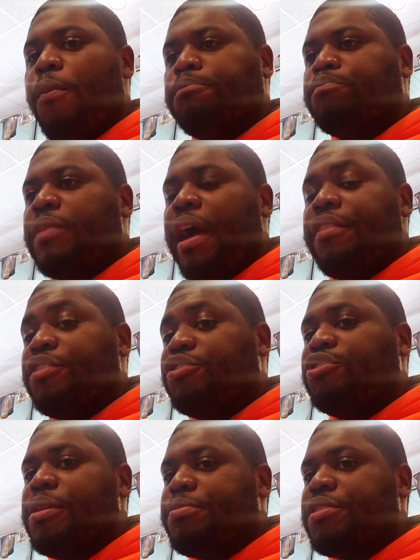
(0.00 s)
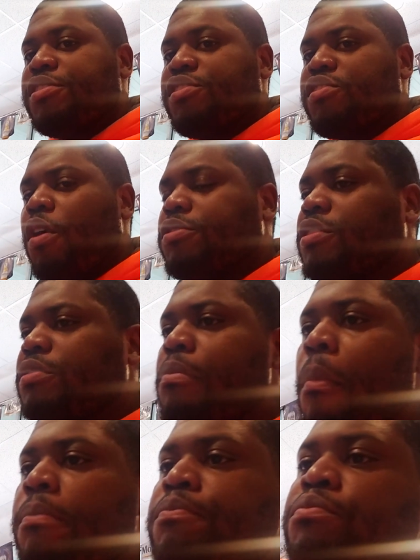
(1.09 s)
out the chips and salsa,
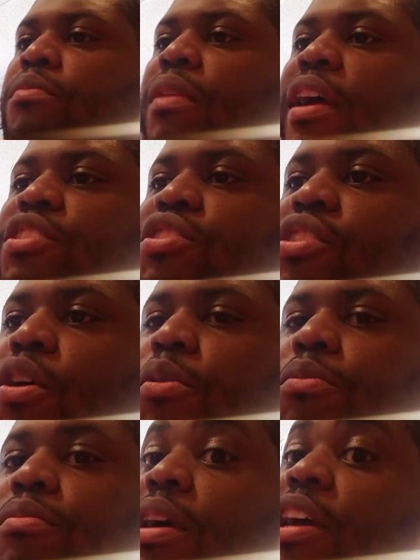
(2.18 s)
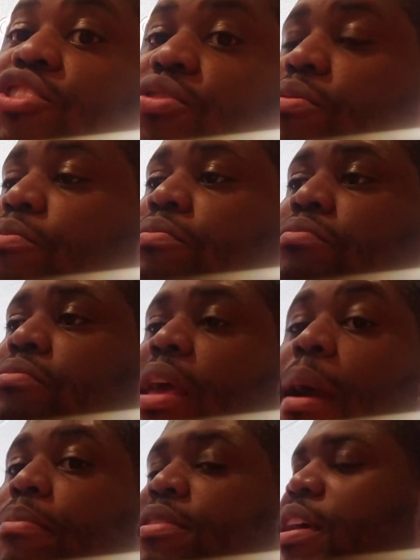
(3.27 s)
as you know, as your
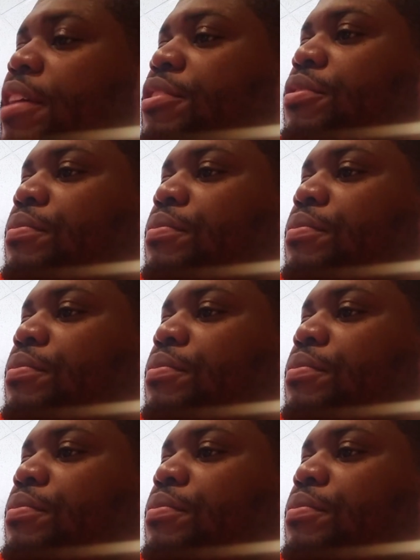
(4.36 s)
appetizer.